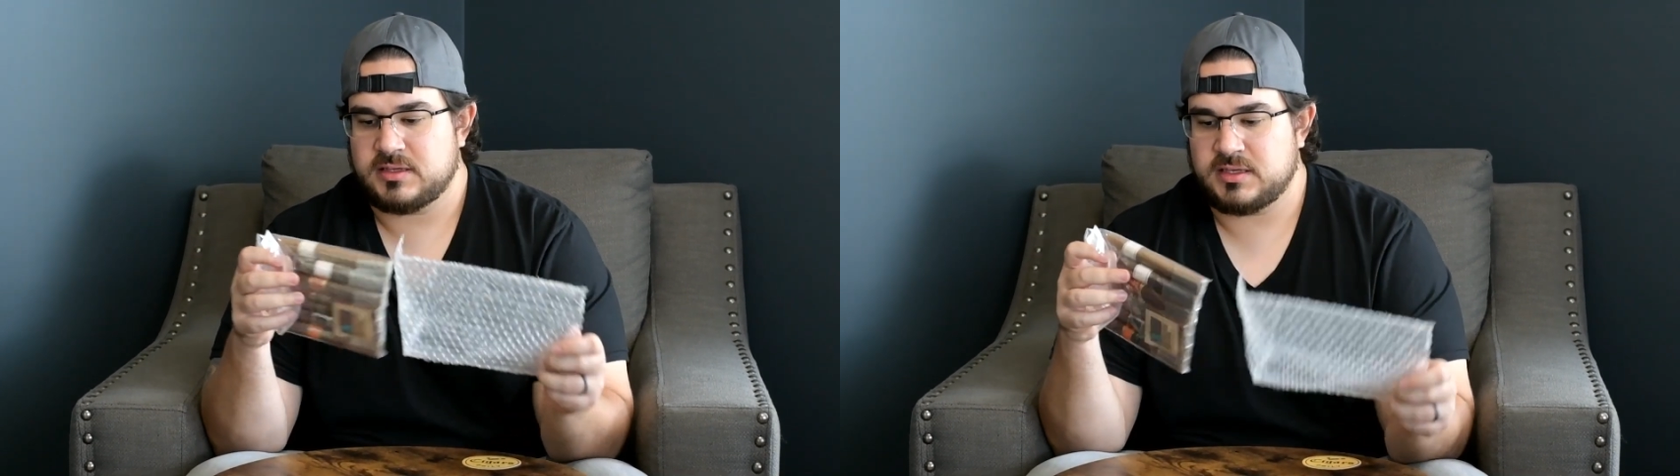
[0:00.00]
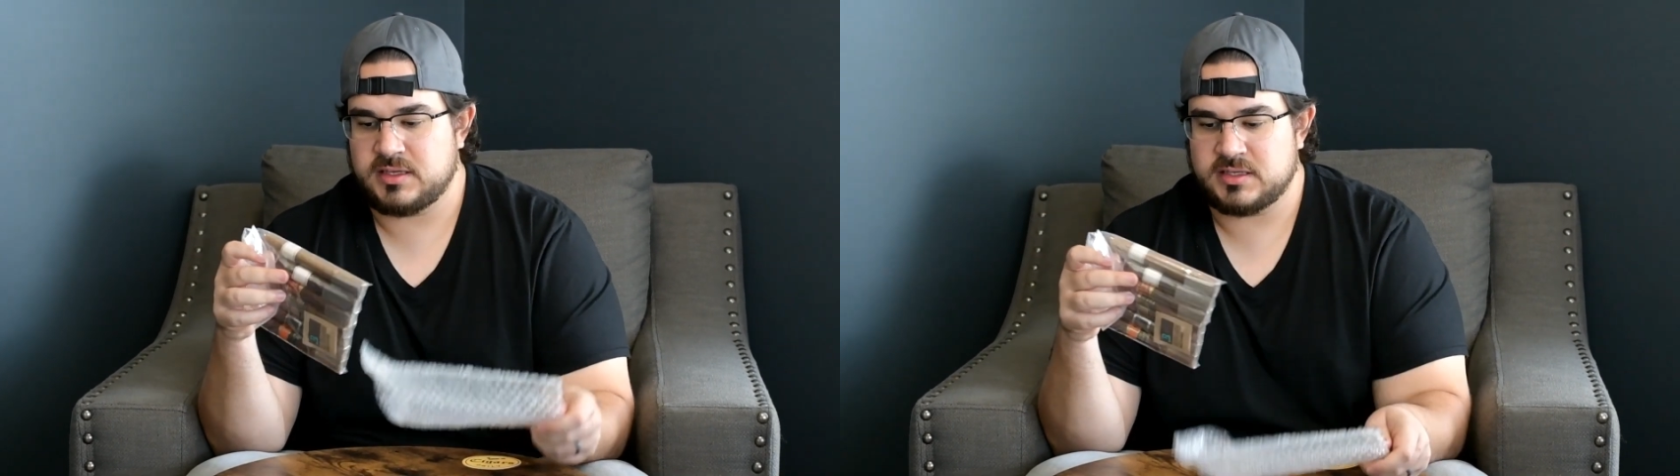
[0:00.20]

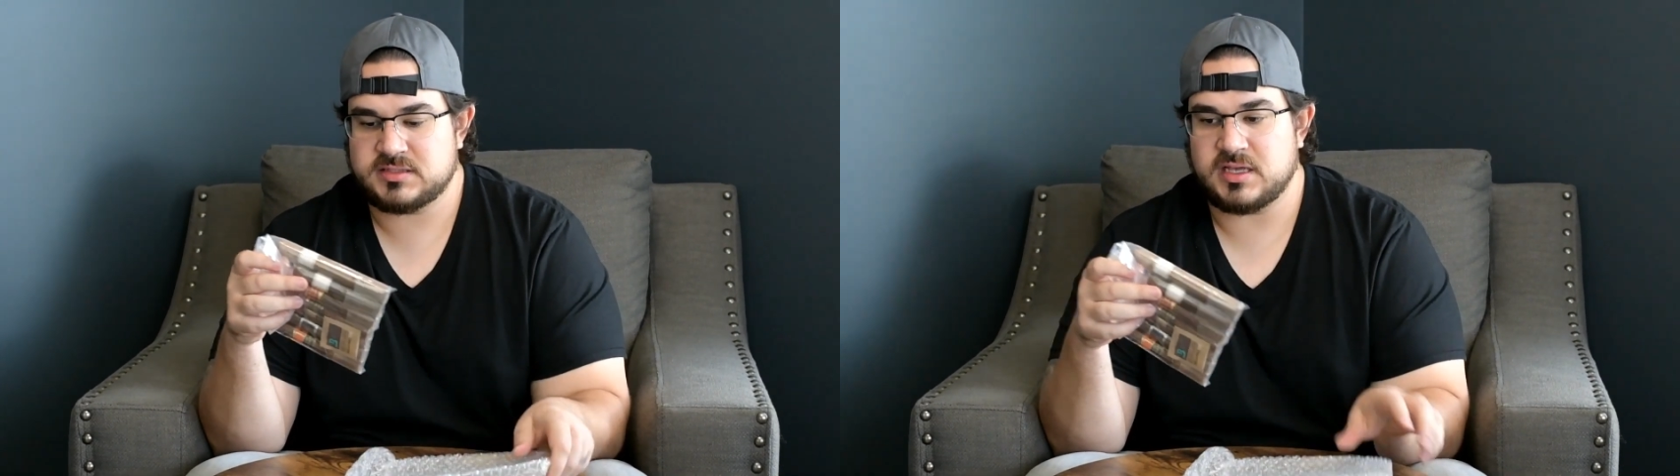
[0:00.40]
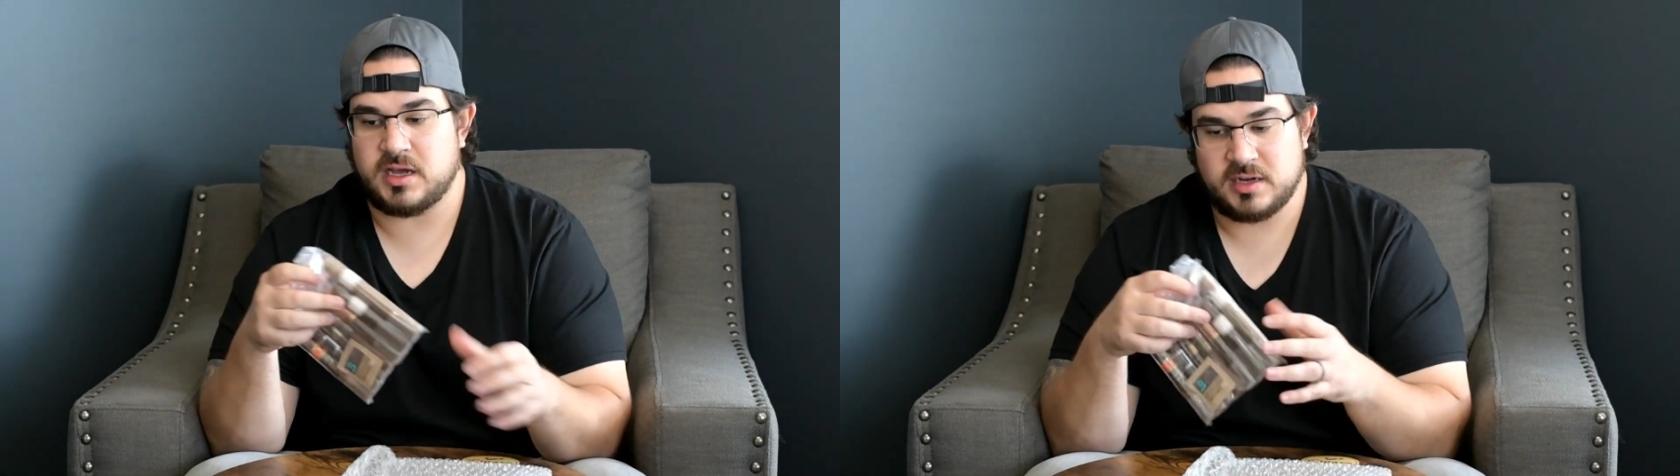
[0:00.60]

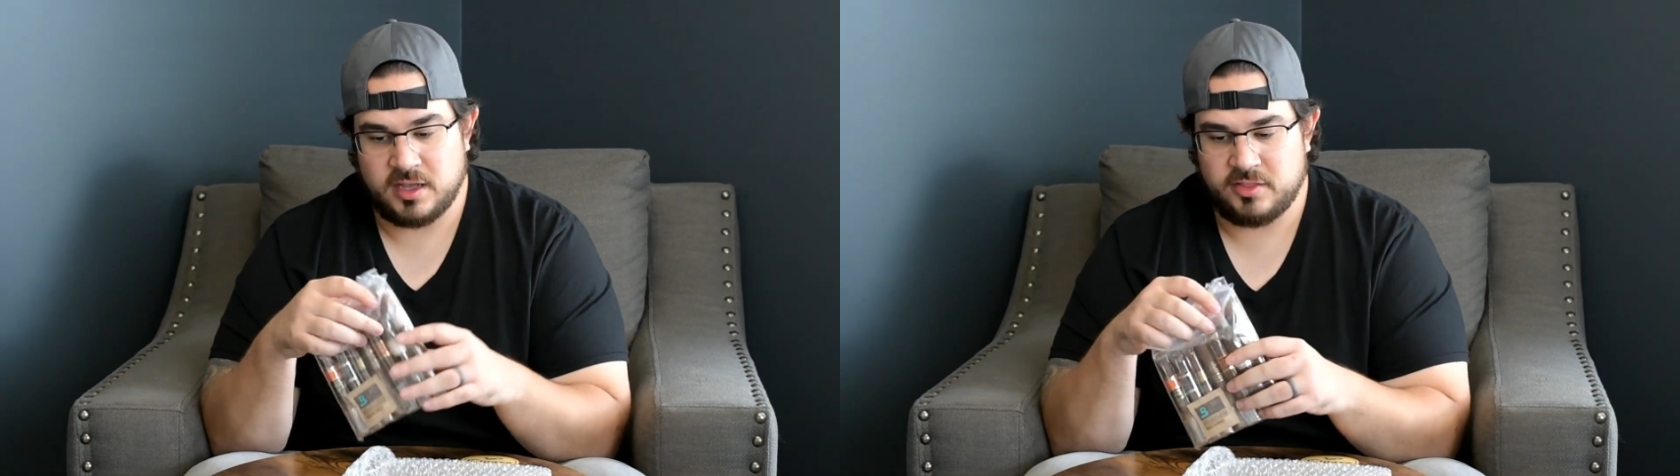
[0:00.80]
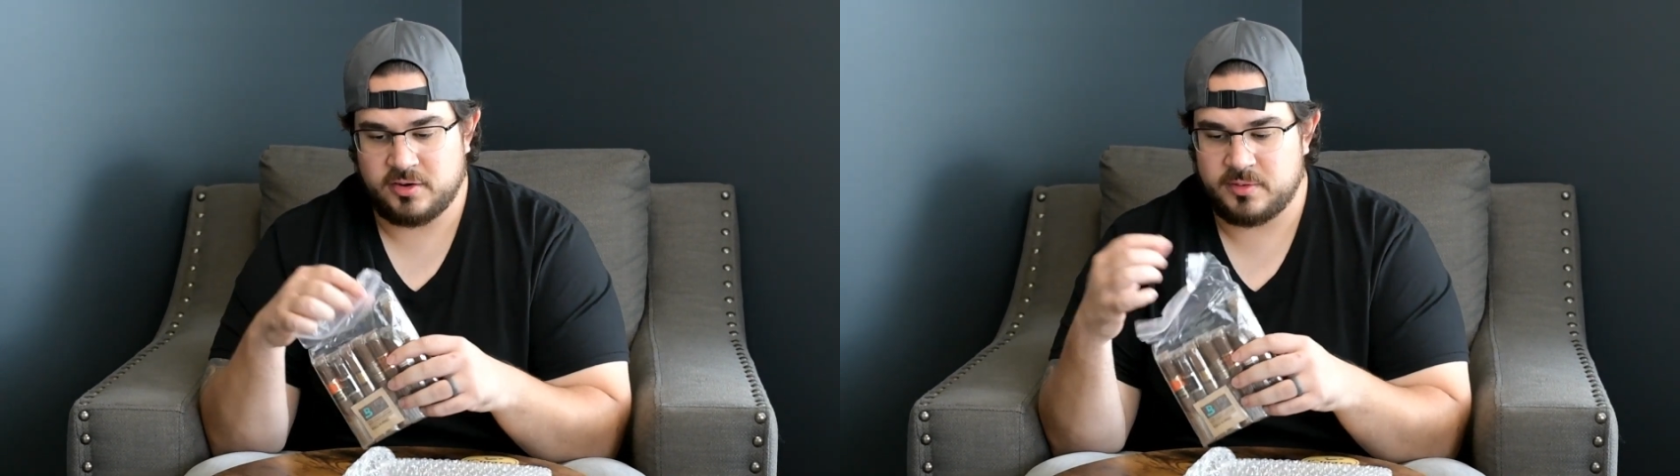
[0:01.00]
is
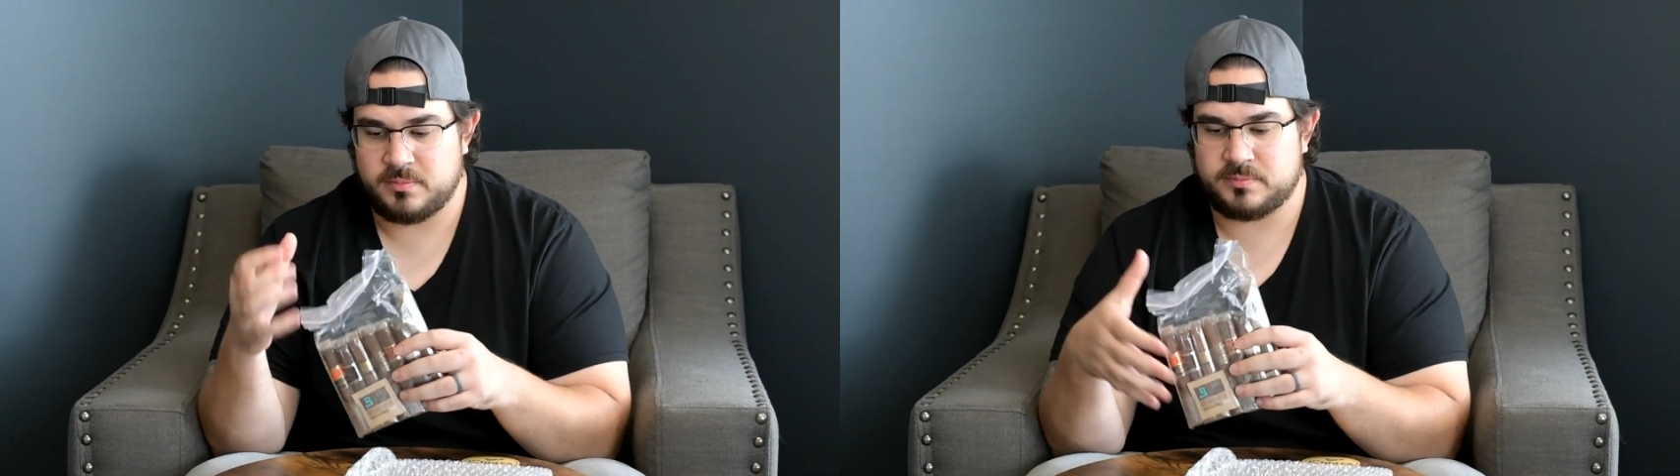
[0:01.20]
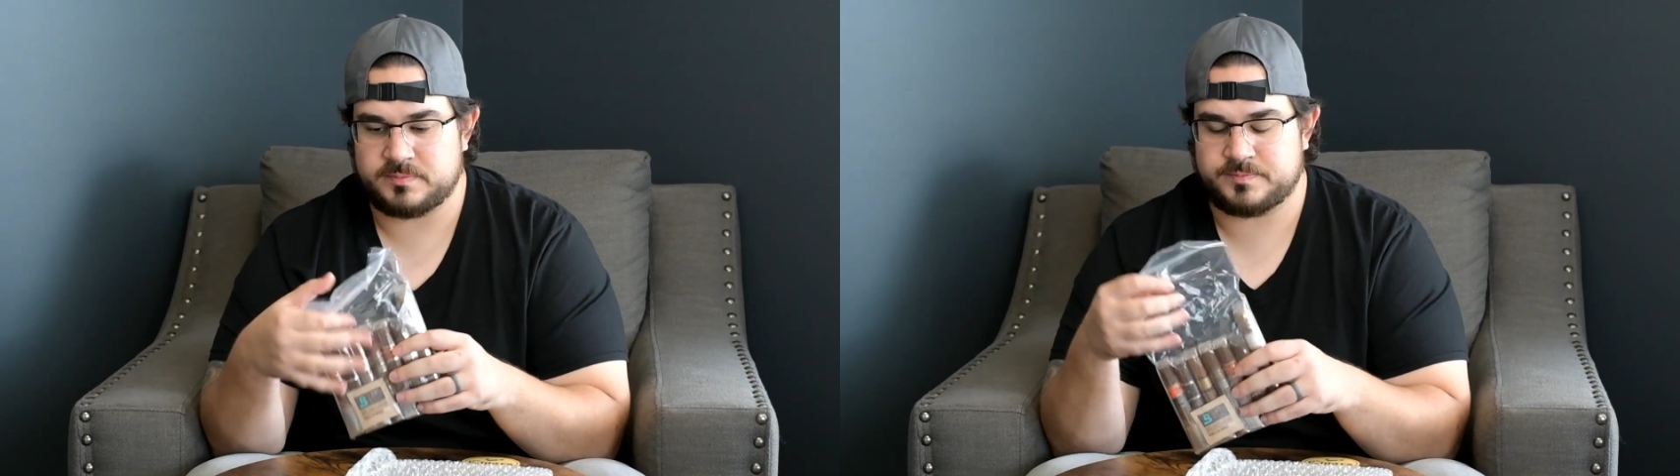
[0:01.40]

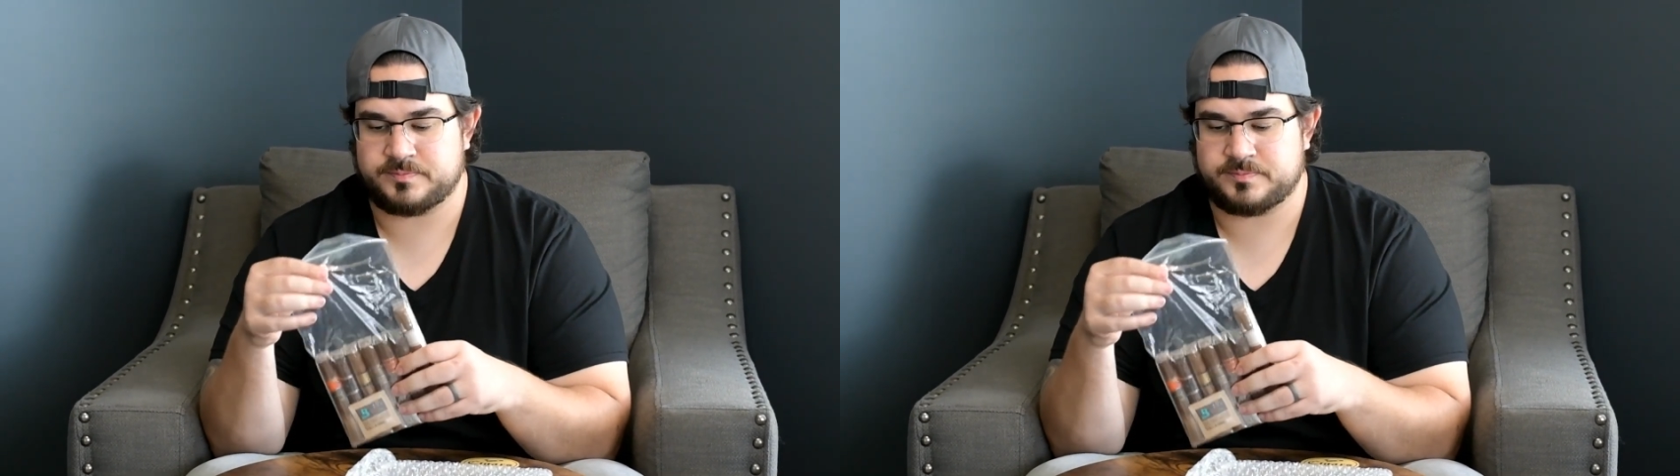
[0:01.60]
another